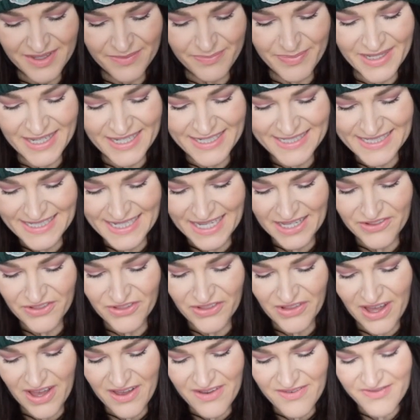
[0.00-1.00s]
because I
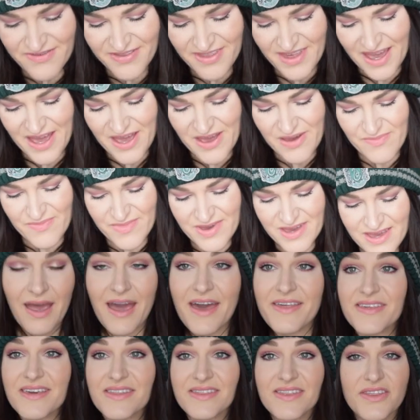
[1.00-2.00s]
love them.
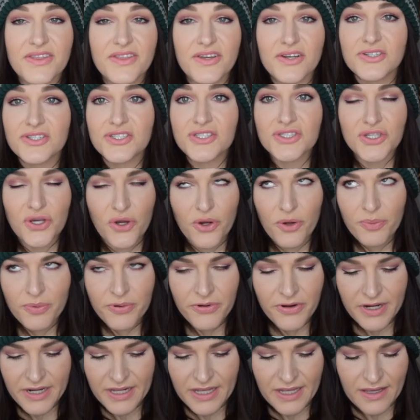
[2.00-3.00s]
I think that they're so
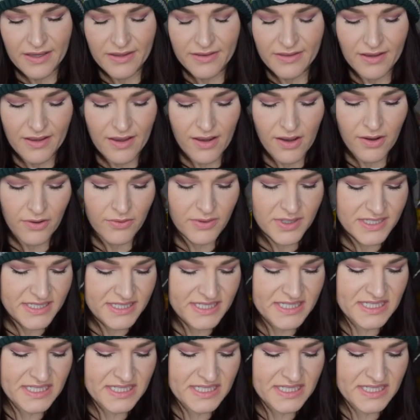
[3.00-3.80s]
pretty and they always